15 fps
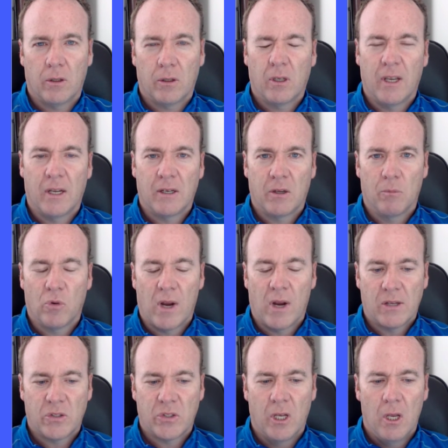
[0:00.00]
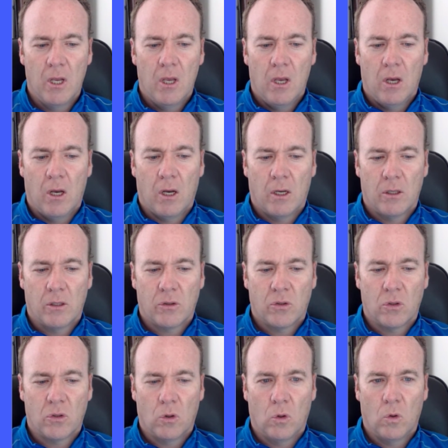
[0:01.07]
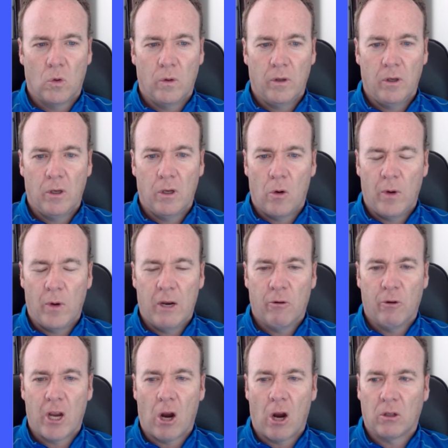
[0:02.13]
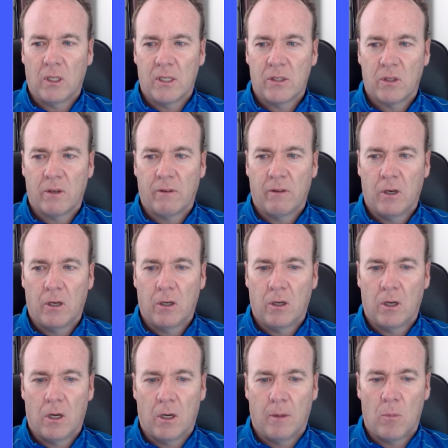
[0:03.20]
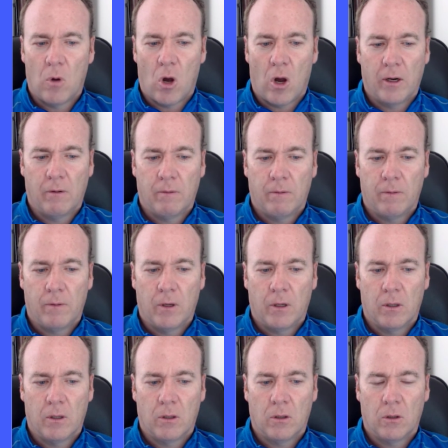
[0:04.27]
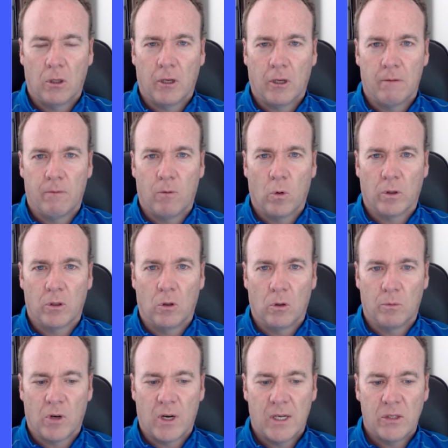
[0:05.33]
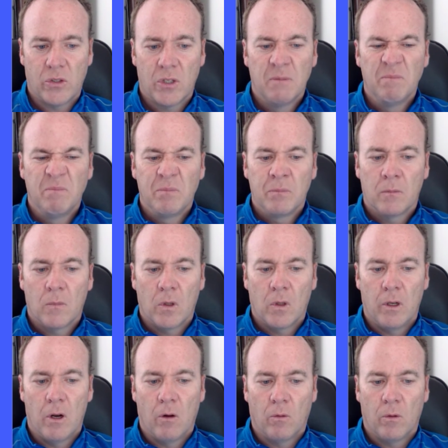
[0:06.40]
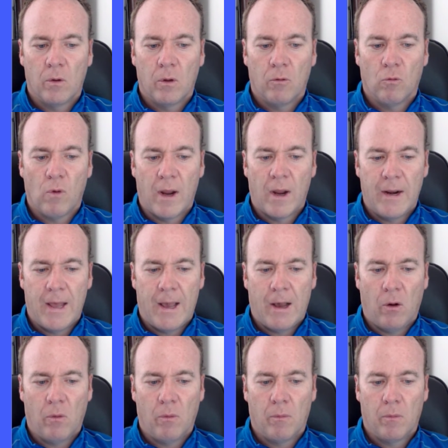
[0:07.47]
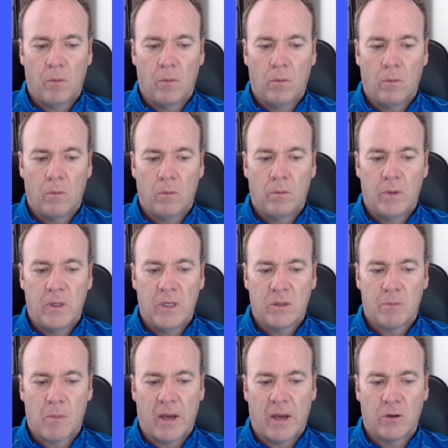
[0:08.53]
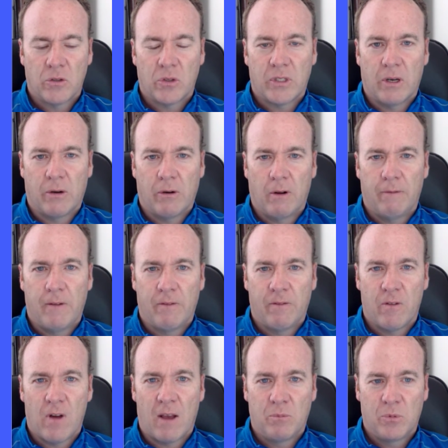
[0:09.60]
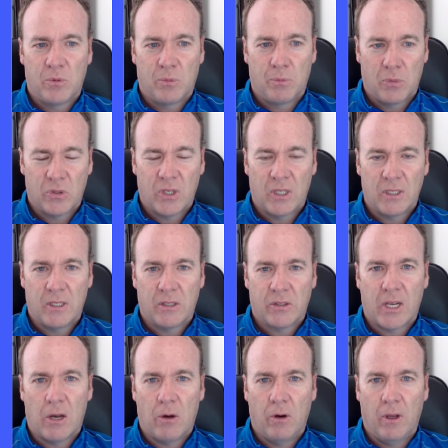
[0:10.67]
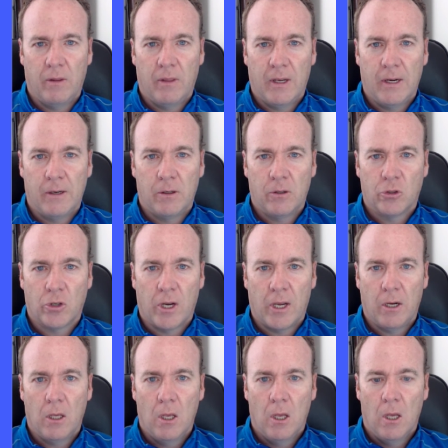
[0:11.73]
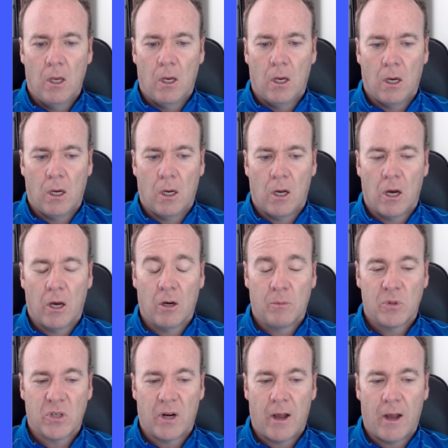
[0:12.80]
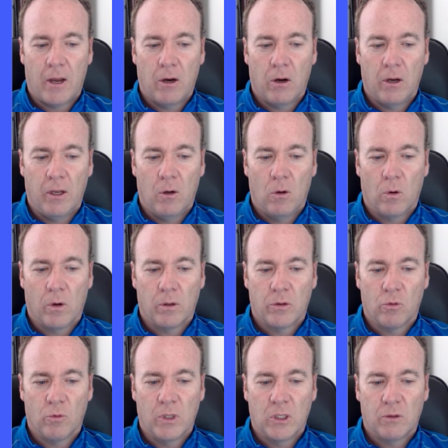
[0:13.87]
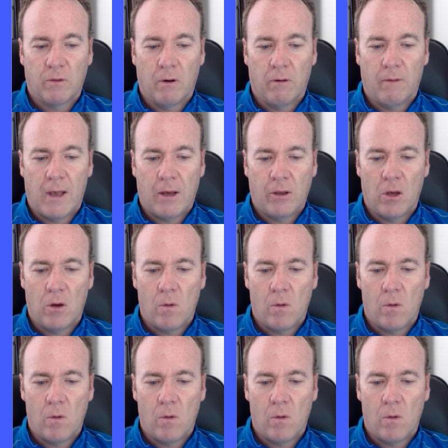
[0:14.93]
get compressed. So irregardless of the looking forward gold price, right now these miners are selling at a 55% discount, and they need to trade 100% higher in order to reach fair value.